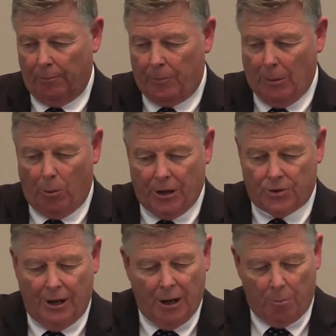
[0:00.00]
people
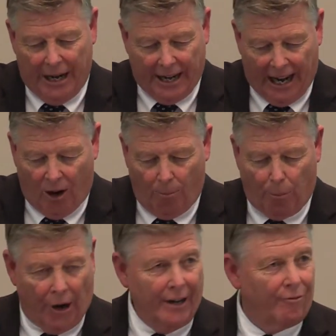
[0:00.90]
just be in hell
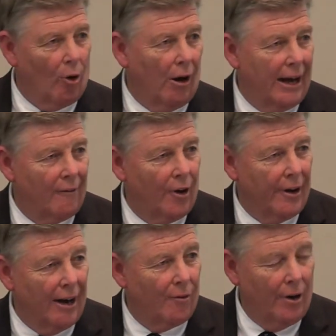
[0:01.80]
burning forever and
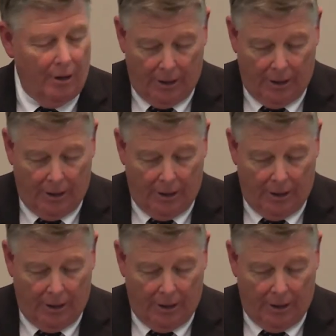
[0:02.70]
ever.